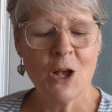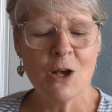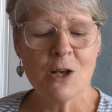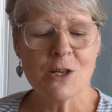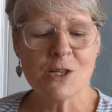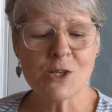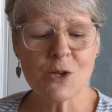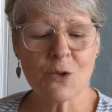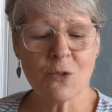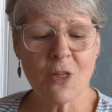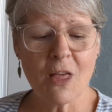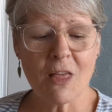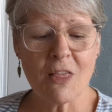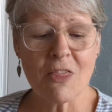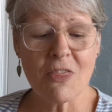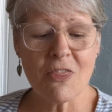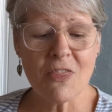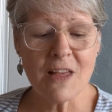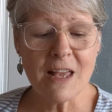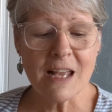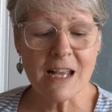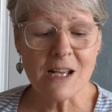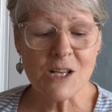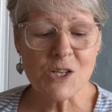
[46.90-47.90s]
"So that
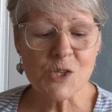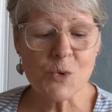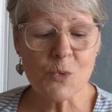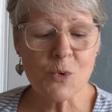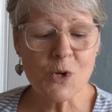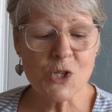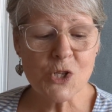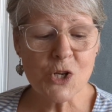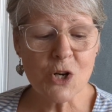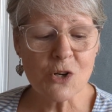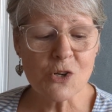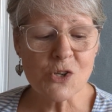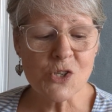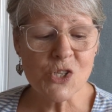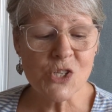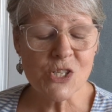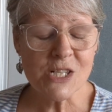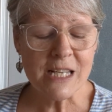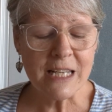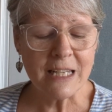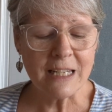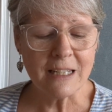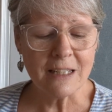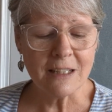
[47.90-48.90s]
things which are
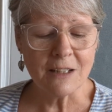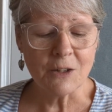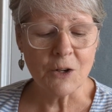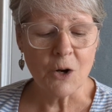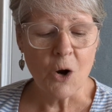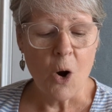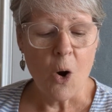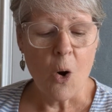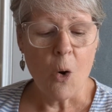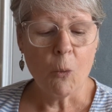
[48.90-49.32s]
seen